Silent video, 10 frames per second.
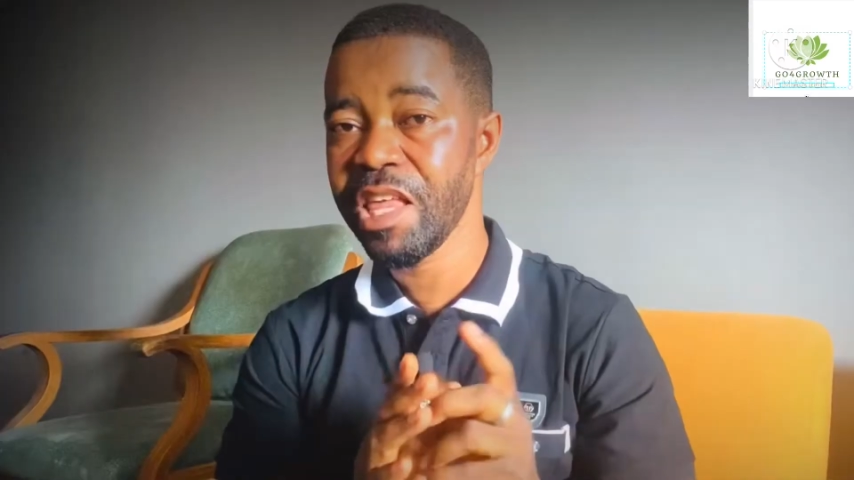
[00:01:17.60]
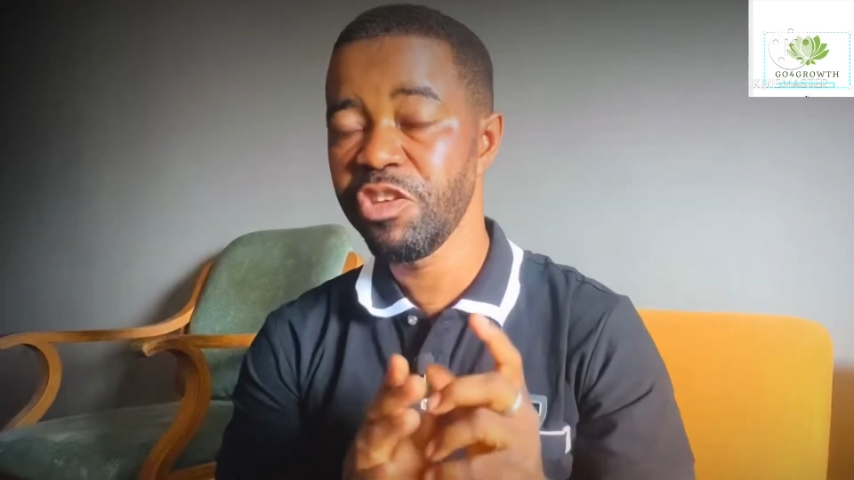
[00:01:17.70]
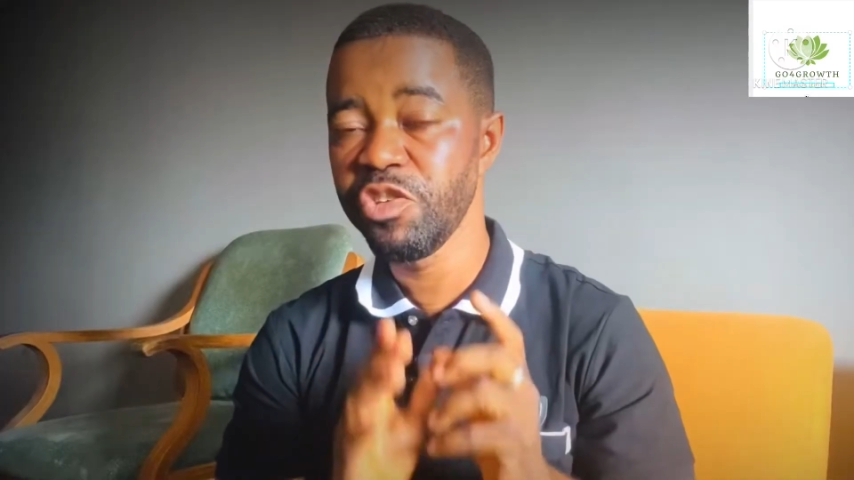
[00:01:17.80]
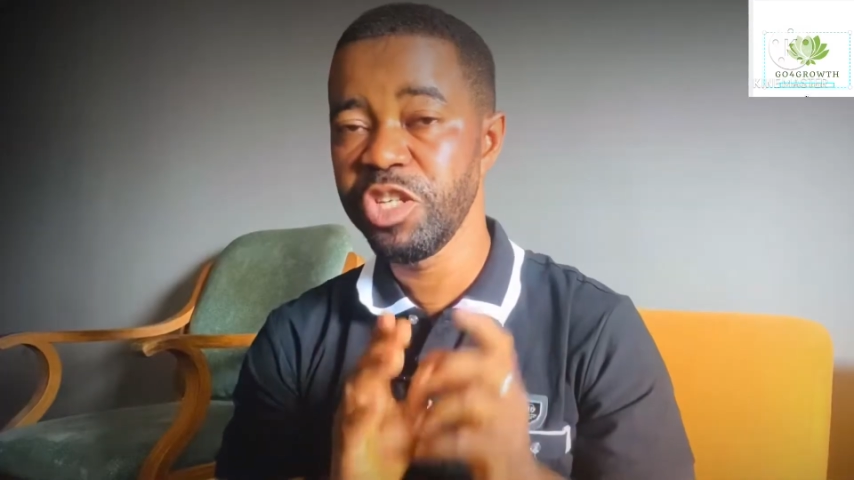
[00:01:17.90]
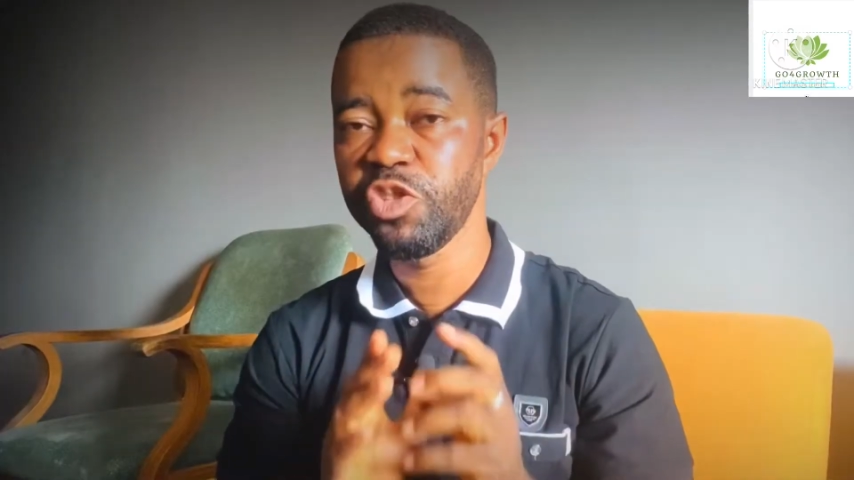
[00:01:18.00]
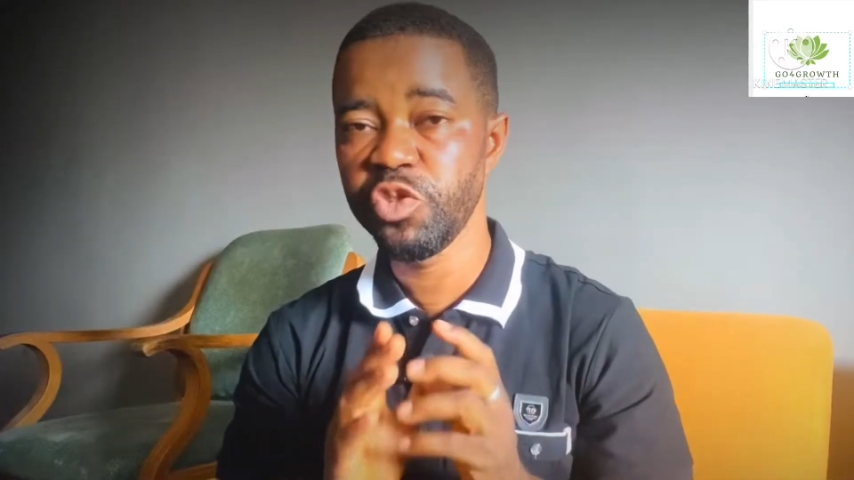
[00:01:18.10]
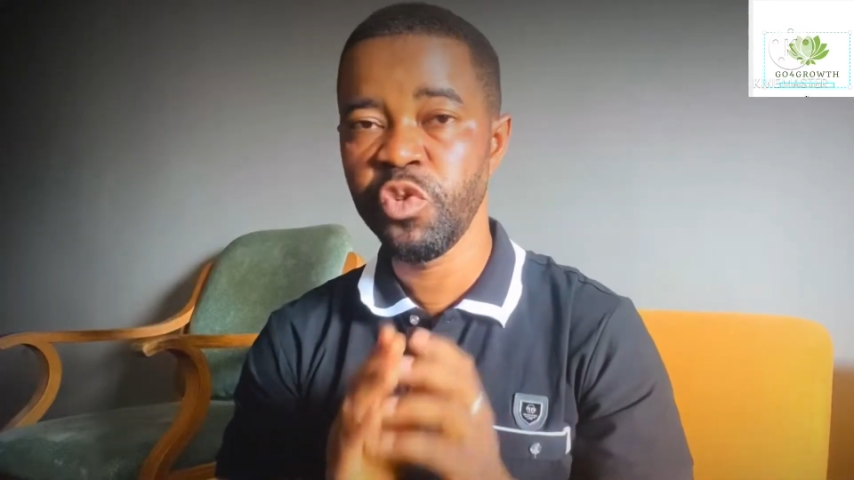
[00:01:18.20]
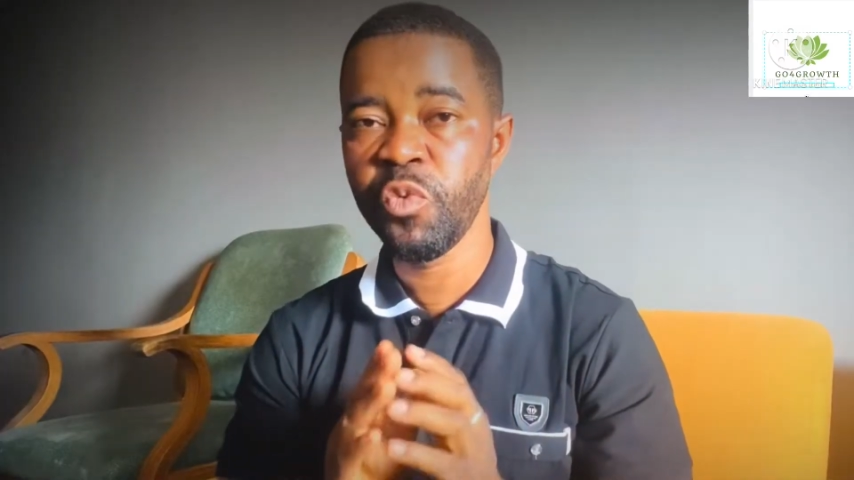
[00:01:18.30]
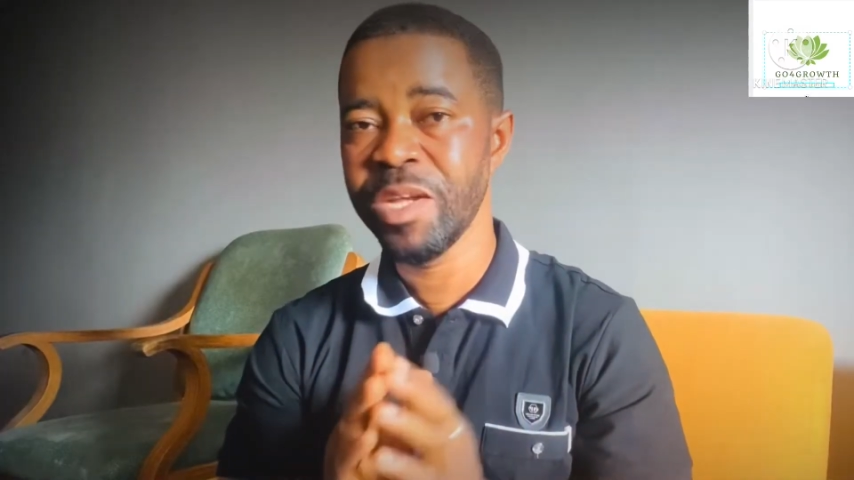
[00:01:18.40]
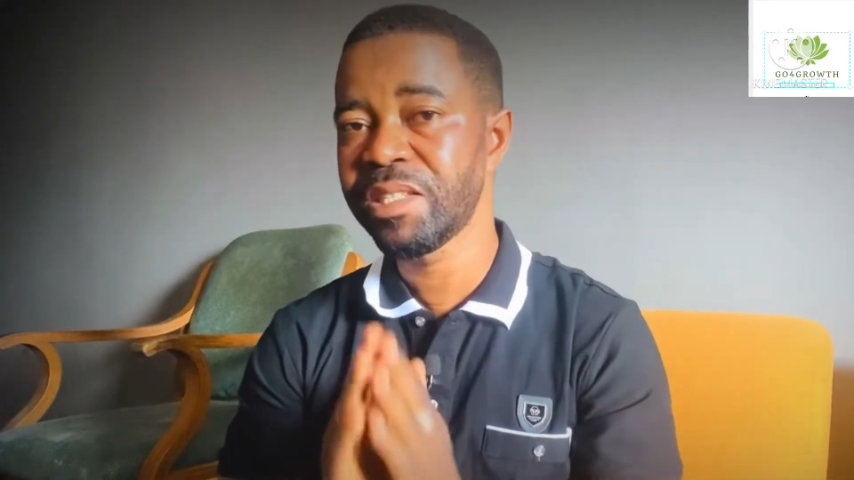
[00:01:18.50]
thing you need to
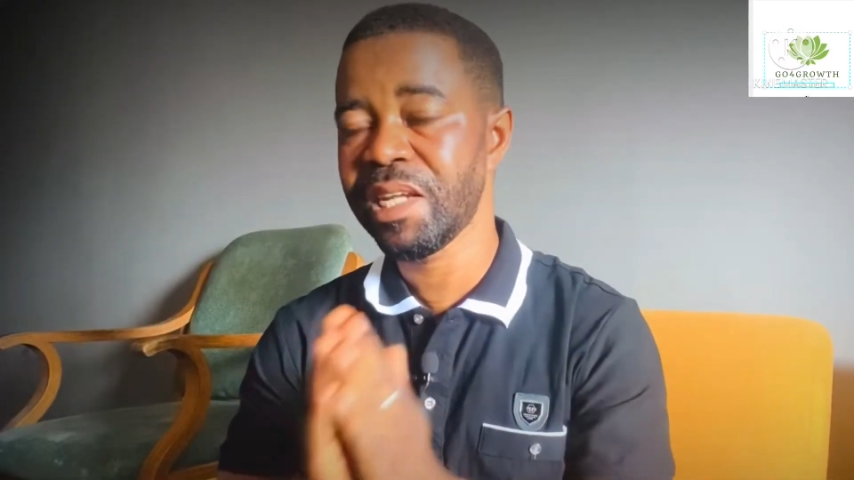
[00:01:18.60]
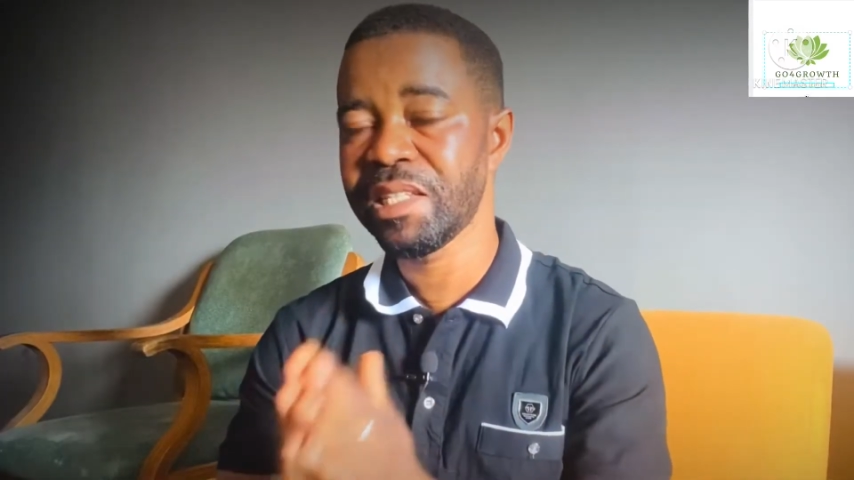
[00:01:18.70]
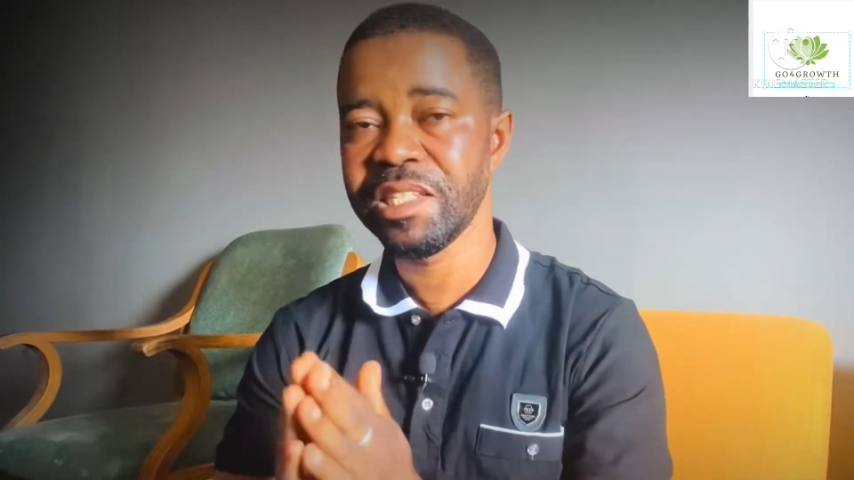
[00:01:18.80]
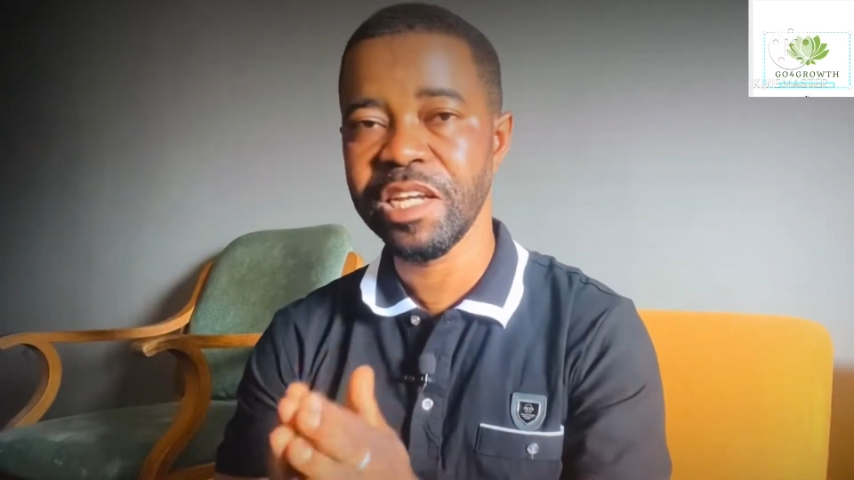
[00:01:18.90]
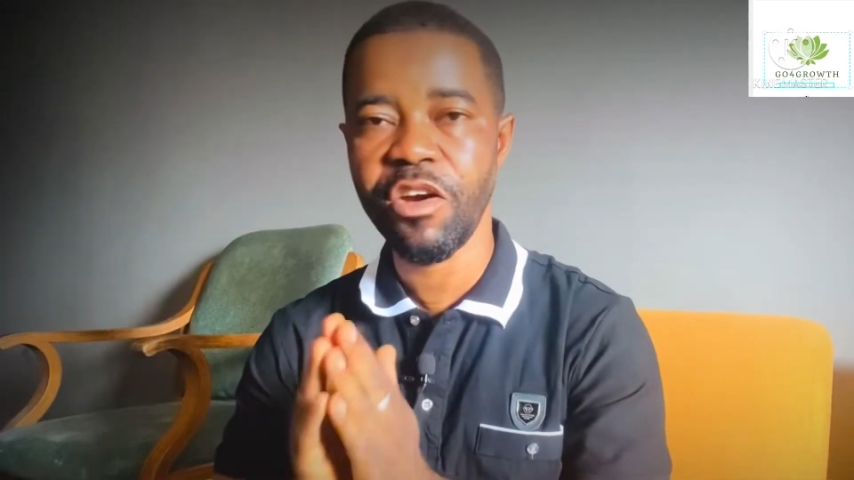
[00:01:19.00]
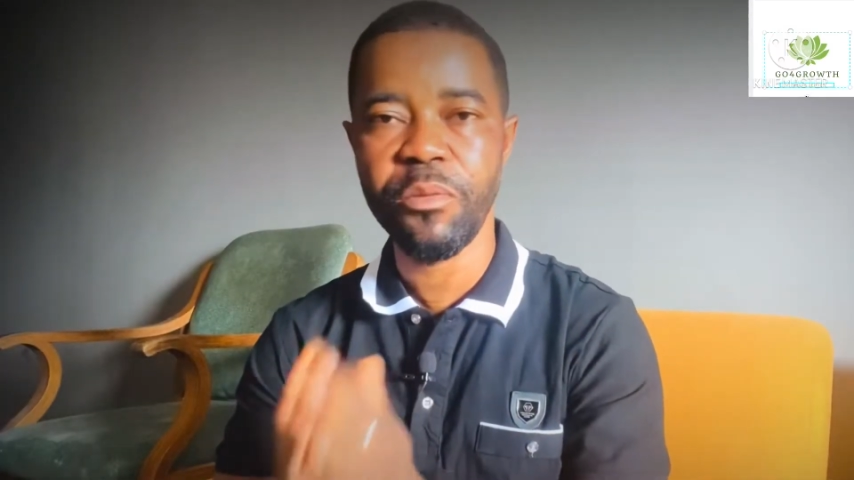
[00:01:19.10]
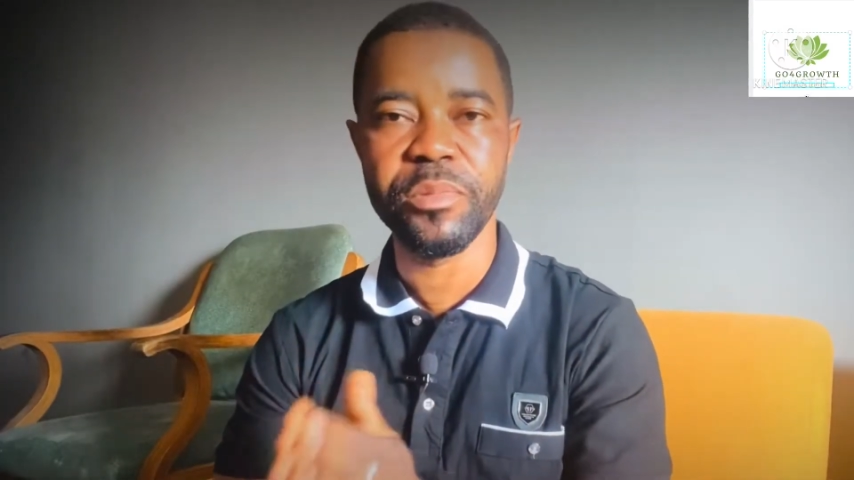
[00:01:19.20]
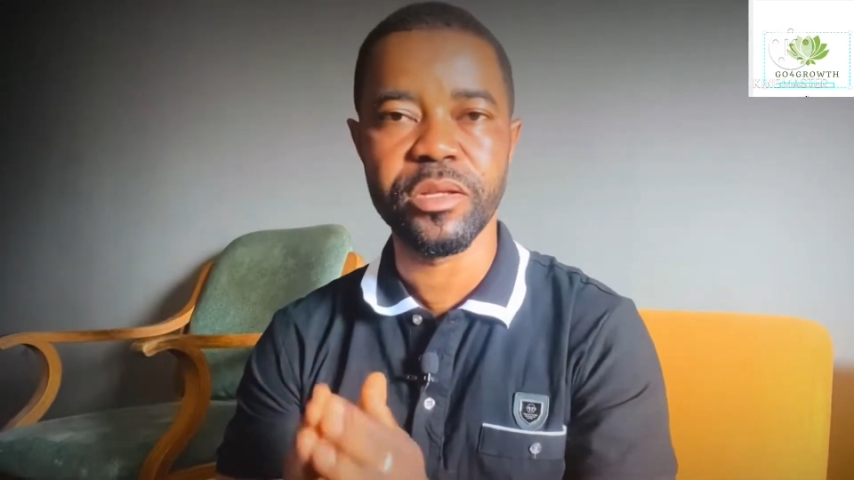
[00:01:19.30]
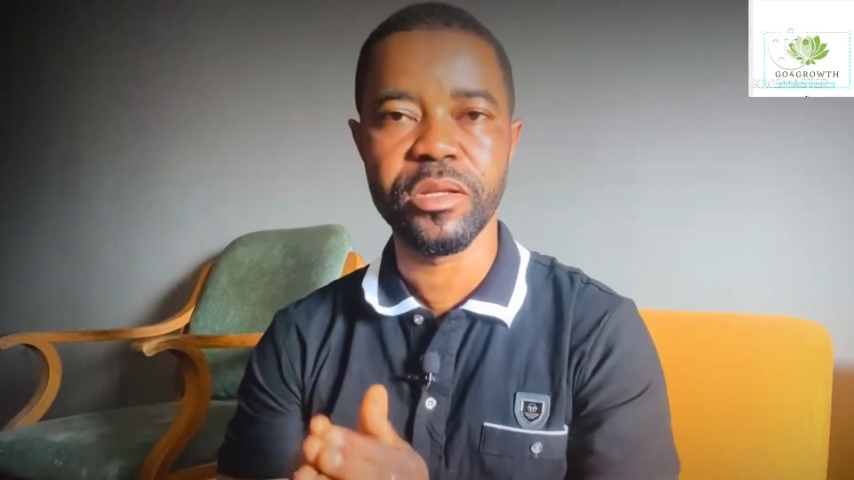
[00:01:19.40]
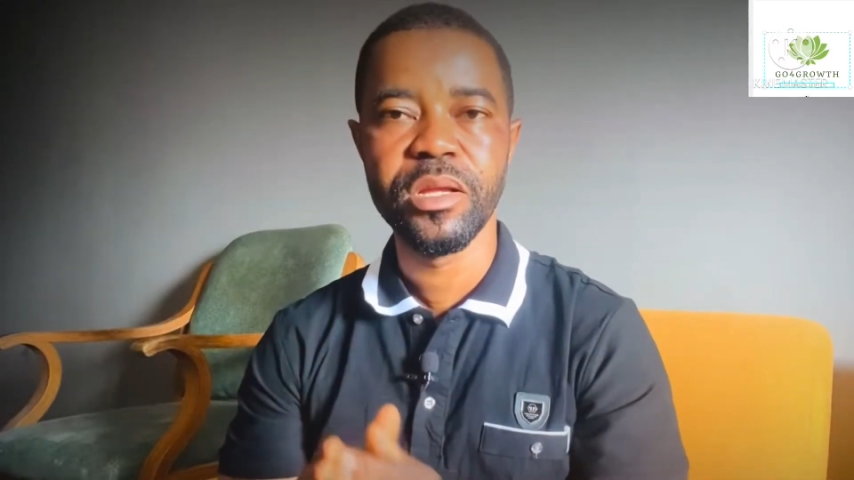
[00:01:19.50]
know when starting a company.